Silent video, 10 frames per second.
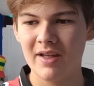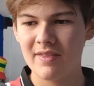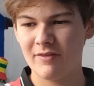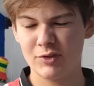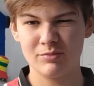
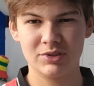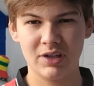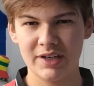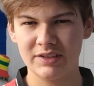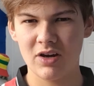They've used some
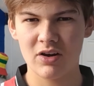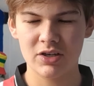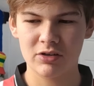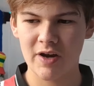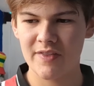slightly darker
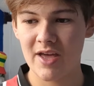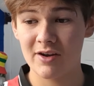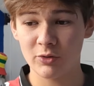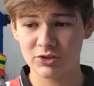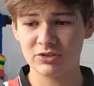grey in there,
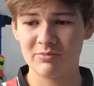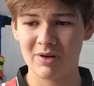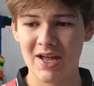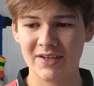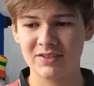and also some
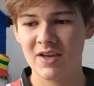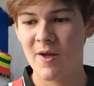blacks.